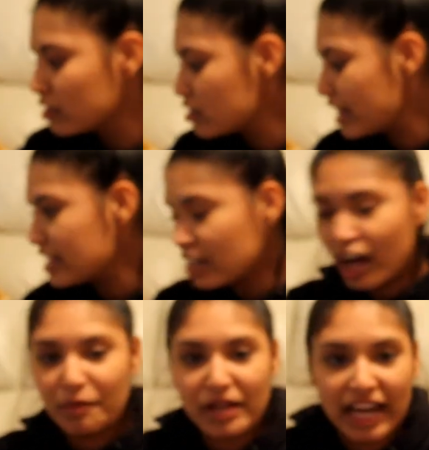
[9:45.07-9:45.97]
So that's
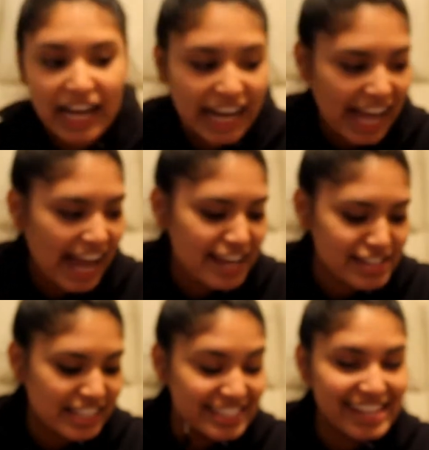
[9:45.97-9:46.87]
all we got,
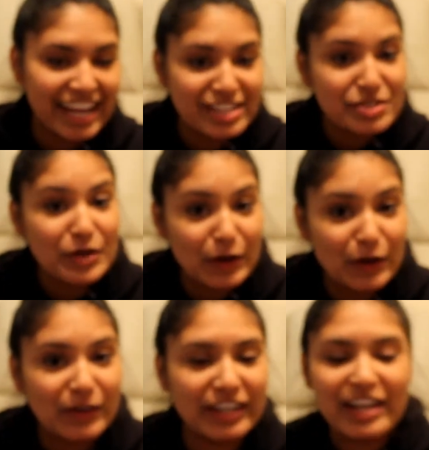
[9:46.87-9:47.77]
guys. And stay
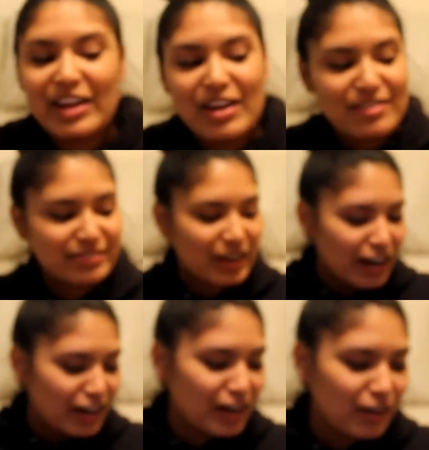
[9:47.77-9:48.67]
tuned for
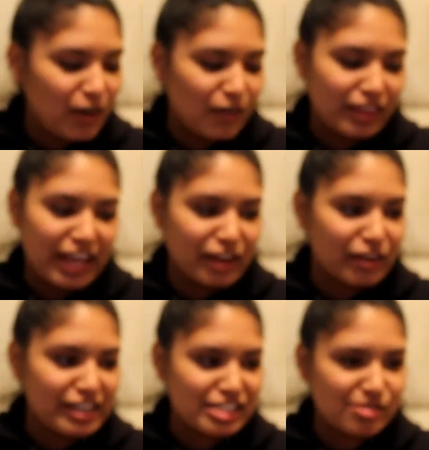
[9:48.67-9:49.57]
our like
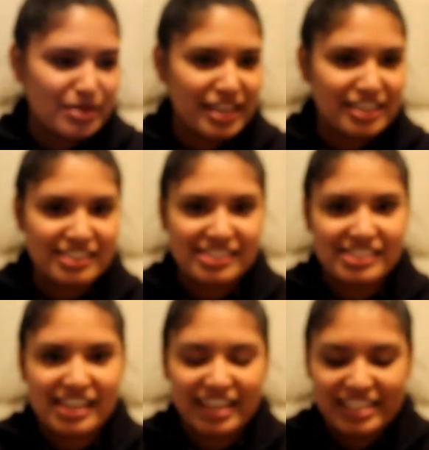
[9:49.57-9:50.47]

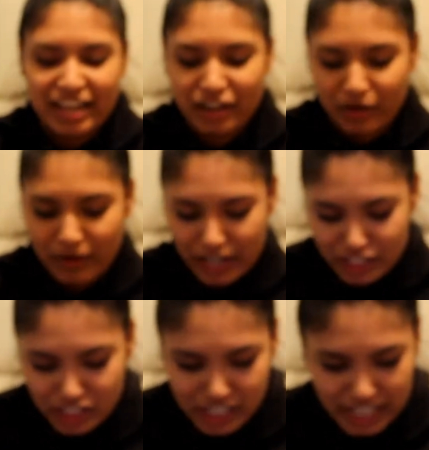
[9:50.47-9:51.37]
Christmas
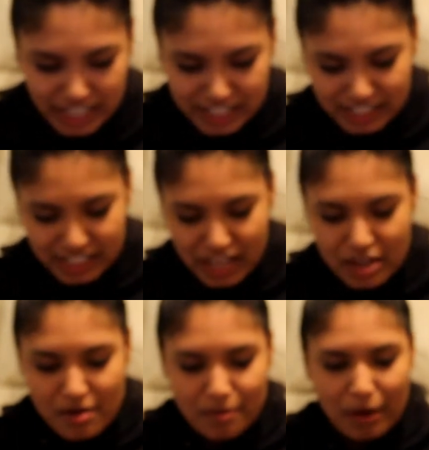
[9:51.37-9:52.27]
decorations.
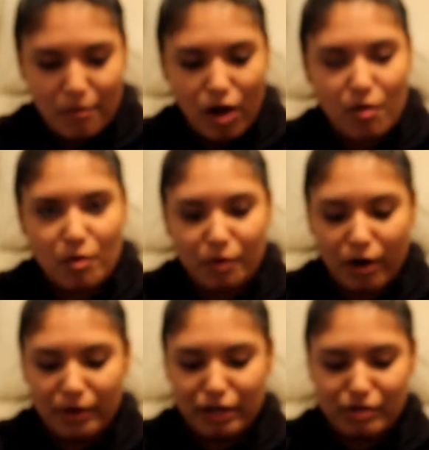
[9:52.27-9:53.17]
My mom will
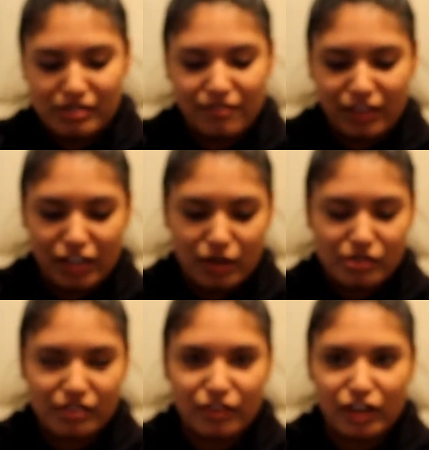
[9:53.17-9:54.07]
probably do some
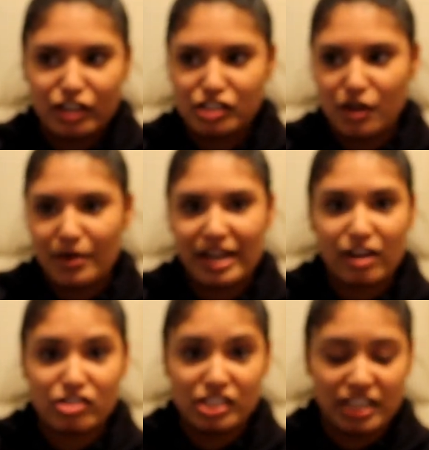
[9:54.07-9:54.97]
videos of her showing
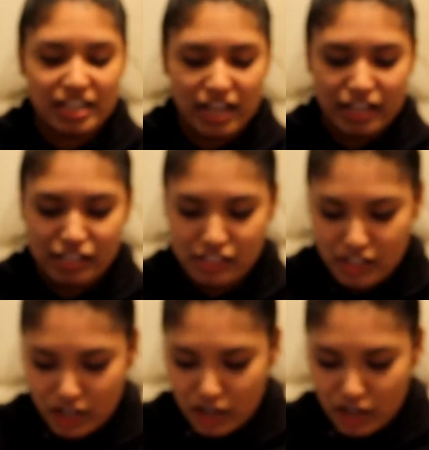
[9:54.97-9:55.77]
how she does